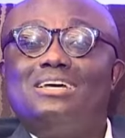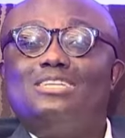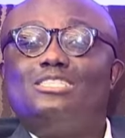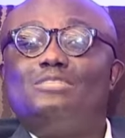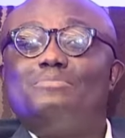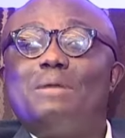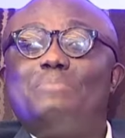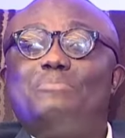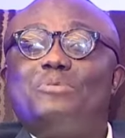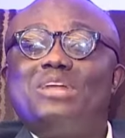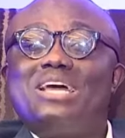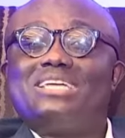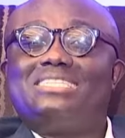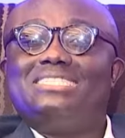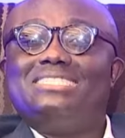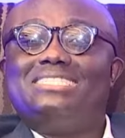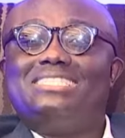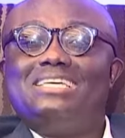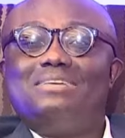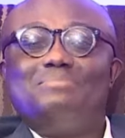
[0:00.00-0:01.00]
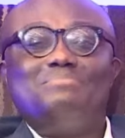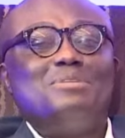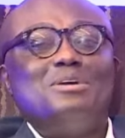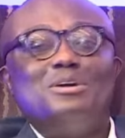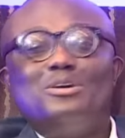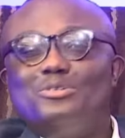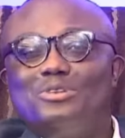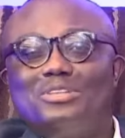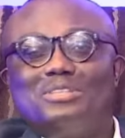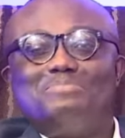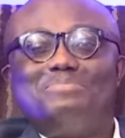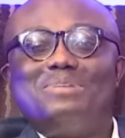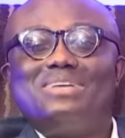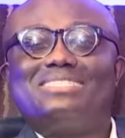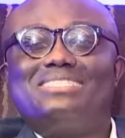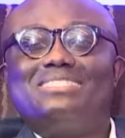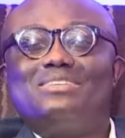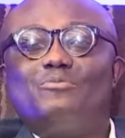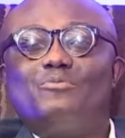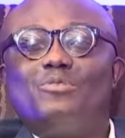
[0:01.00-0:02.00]
To my production team, you're the
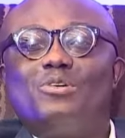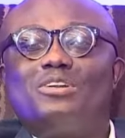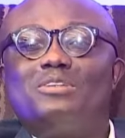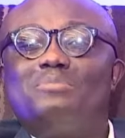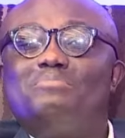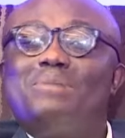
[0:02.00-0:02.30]
best in the world.